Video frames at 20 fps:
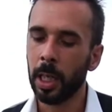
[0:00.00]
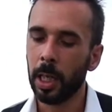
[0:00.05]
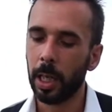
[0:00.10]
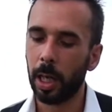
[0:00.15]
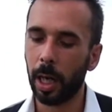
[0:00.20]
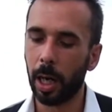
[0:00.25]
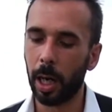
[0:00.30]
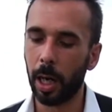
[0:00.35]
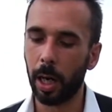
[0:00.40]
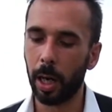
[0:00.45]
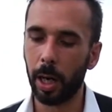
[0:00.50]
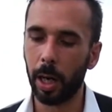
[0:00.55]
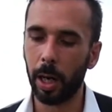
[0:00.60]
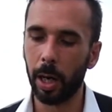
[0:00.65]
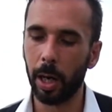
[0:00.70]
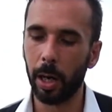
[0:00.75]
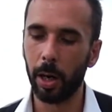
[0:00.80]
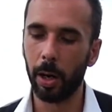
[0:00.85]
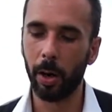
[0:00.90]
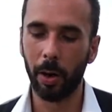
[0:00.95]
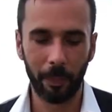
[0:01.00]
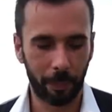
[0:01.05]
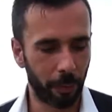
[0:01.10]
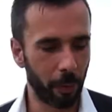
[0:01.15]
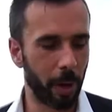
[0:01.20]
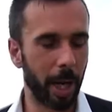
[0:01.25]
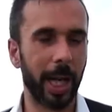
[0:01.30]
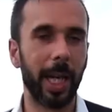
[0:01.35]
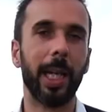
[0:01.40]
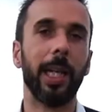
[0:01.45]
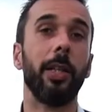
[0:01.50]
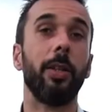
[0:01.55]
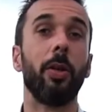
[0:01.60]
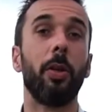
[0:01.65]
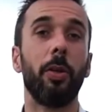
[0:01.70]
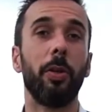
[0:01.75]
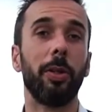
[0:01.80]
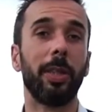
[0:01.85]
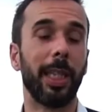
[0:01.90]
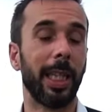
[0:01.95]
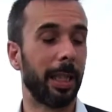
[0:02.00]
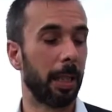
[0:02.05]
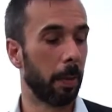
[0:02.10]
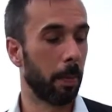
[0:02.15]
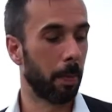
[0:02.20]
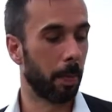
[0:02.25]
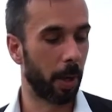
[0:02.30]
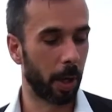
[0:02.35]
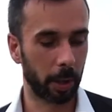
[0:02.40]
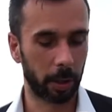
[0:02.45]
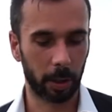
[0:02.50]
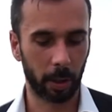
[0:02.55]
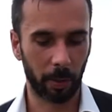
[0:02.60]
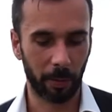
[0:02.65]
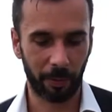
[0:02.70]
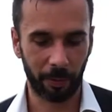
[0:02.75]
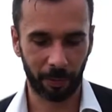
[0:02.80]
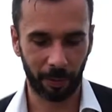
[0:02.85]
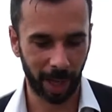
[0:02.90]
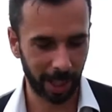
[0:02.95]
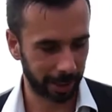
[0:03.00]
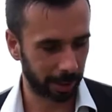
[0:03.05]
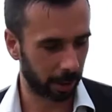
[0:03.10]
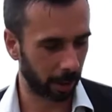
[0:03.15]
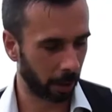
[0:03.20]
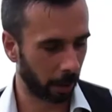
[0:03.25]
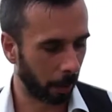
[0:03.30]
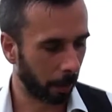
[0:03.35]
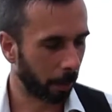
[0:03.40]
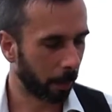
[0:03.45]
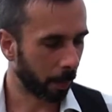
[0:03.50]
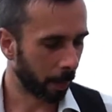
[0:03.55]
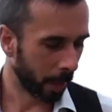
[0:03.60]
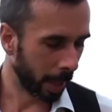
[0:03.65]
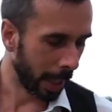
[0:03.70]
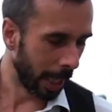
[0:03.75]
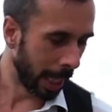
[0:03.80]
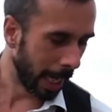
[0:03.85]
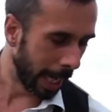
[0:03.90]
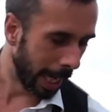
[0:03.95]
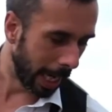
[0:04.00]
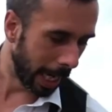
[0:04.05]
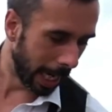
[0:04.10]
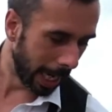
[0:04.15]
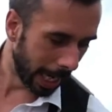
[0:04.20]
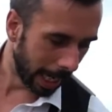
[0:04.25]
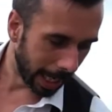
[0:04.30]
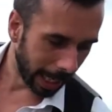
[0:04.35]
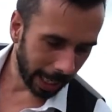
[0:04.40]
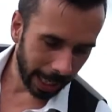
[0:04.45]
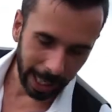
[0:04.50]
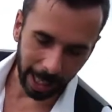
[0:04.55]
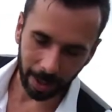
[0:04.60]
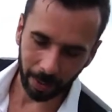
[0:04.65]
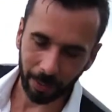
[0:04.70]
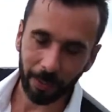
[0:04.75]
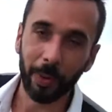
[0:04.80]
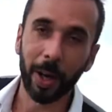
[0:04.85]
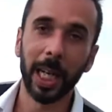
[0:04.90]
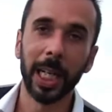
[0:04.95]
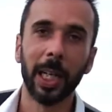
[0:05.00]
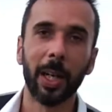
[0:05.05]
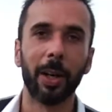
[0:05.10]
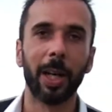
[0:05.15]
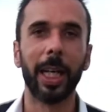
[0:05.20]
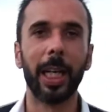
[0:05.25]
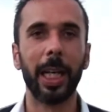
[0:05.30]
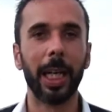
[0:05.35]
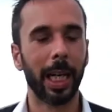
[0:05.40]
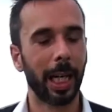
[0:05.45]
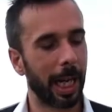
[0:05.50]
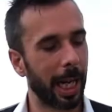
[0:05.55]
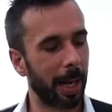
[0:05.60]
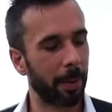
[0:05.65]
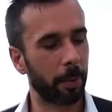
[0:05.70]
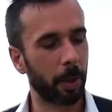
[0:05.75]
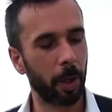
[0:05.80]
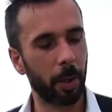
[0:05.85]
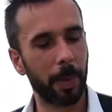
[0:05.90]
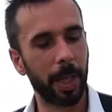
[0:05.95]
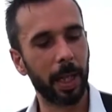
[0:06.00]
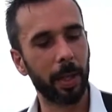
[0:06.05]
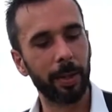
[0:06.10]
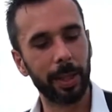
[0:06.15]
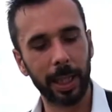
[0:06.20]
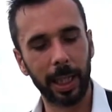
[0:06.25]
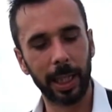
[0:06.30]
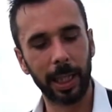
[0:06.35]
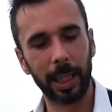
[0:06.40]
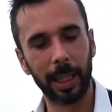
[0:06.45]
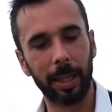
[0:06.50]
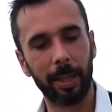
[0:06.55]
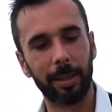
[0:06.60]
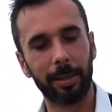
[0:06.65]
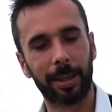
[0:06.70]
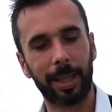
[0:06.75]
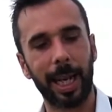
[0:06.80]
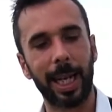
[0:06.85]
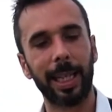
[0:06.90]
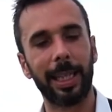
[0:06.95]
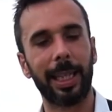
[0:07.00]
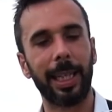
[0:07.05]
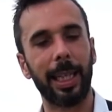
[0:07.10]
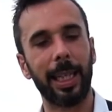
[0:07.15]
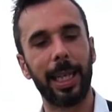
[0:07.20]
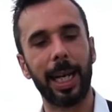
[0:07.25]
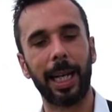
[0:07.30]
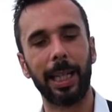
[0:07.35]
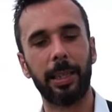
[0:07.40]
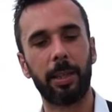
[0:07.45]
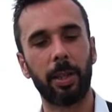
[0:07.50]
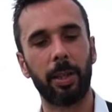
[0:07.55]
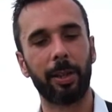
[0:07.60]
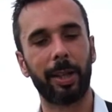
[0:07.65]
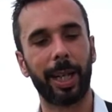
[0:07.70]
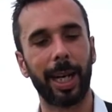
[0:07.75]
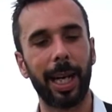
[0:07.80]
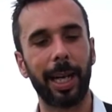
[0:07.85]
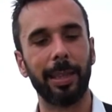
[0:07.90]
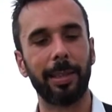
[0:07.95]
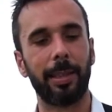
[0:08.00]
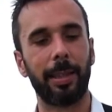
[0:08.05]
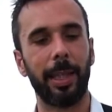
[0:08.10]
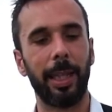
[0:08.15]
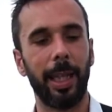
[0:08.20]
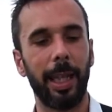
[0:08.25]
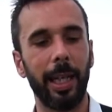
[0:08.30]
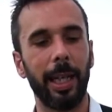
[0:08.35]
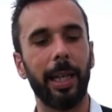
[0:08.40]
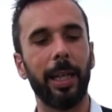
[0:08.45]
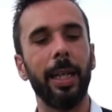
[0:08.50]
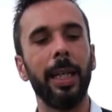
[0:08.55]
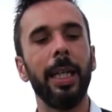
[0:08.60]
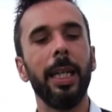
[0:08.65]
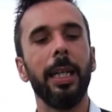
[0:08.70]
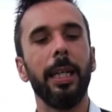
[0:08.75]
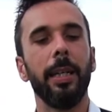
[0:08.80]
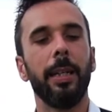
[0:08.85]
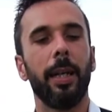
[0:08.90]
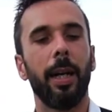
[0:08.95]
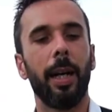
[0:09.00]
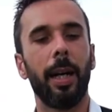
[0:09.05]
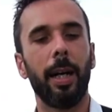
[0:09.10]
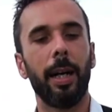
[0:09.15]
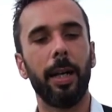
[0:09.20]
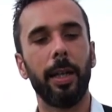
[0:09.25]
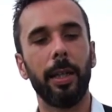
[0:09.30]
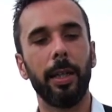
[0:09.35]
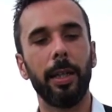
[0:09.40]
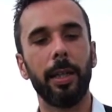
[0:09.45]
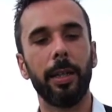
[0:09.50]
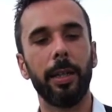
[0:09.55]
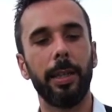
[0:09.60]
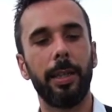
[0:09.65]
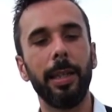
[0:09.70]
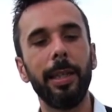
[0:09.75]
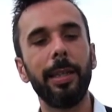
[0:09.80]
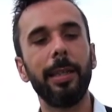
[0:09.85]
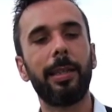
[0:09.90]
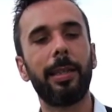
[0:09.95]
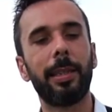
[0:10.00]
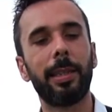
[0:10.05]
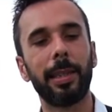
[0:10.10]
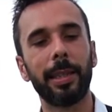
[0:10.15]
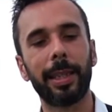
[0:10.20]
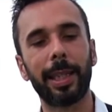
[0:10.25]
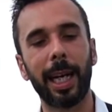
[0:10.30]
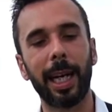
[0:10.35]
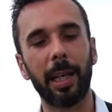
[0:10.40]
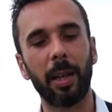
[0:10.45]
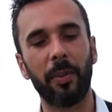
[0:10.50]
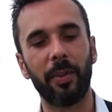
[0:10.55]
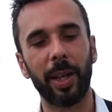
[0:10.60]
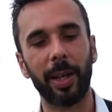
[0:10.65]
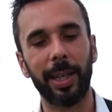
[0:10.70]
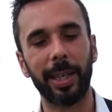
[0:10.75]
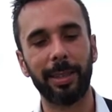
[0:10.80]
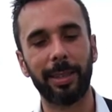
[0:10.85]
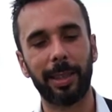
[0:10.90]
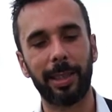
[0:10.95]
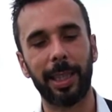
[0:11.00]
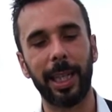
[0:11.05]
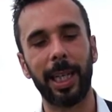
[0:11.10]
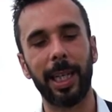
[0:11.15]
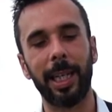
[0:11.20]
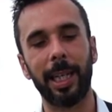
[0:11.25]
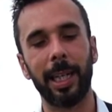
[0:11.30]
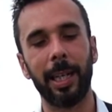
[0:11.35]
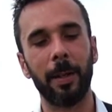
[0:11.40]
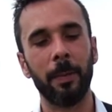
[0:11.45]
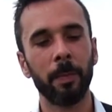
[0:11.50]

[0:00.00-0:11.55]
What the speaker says: Hopefully you'll use it much faster. And finally, I'm going to be using a slightly nicer glass here. This kind of very thin